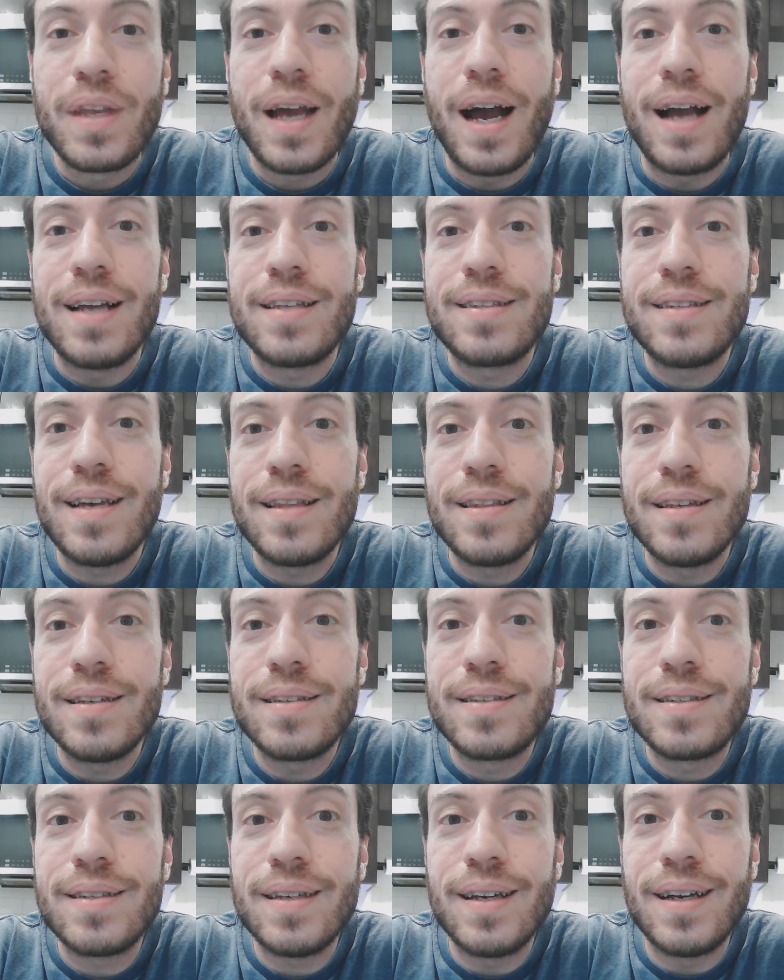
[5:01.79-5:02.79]
I said
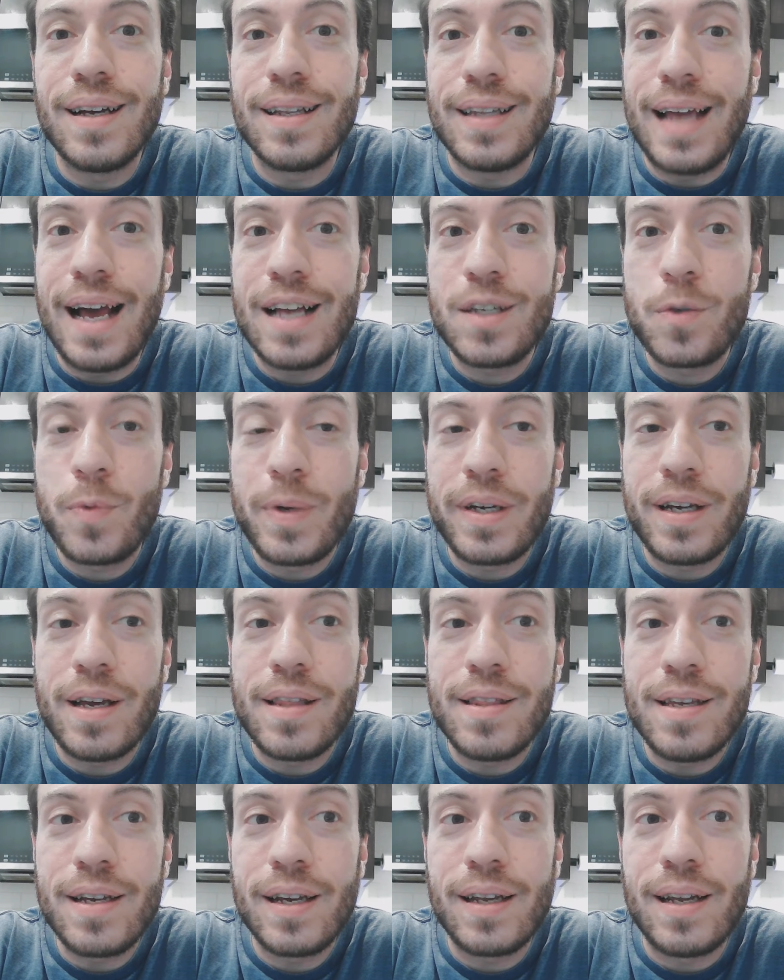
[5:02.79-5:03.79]
this last week, I
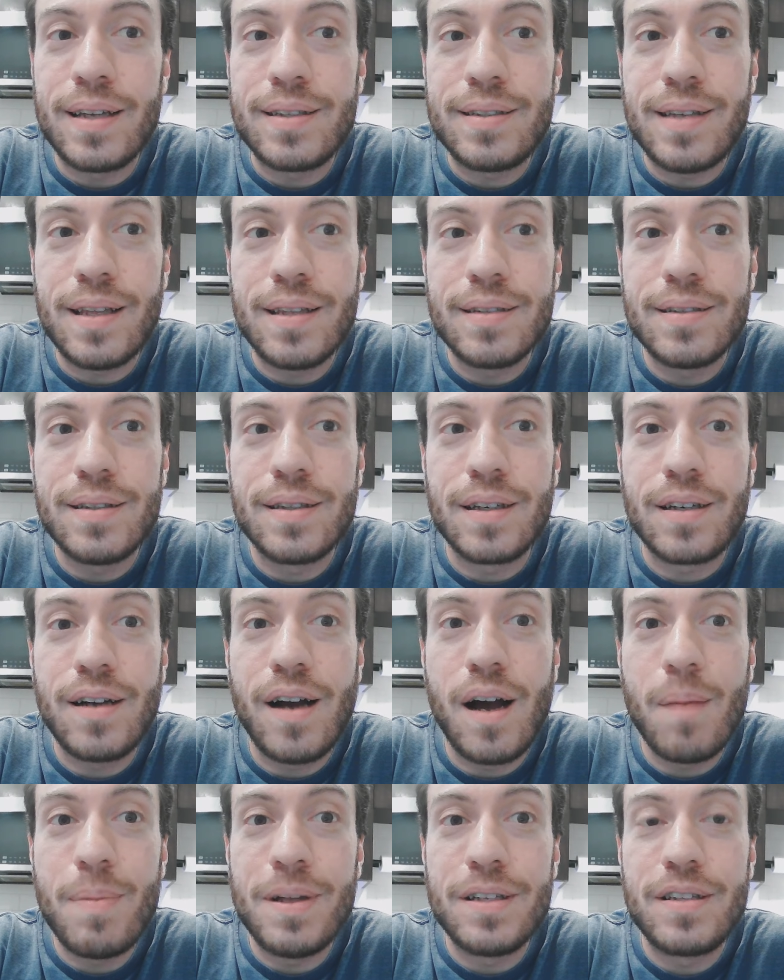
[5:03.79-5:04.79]
think, and I said this in the
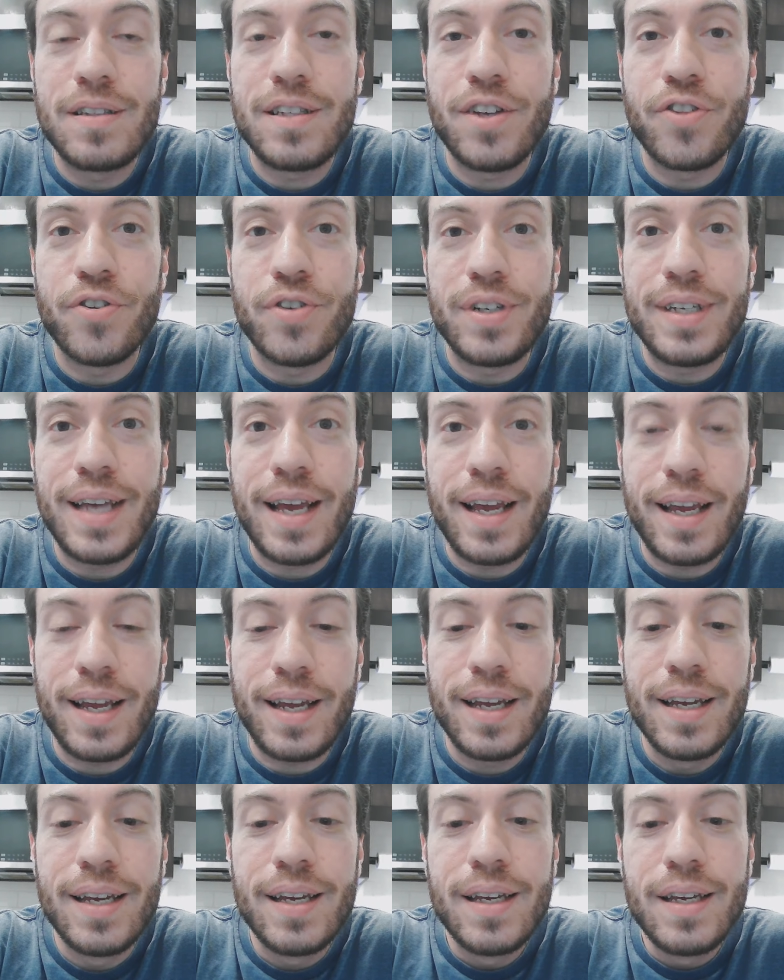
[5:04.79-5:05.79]
comments the other day.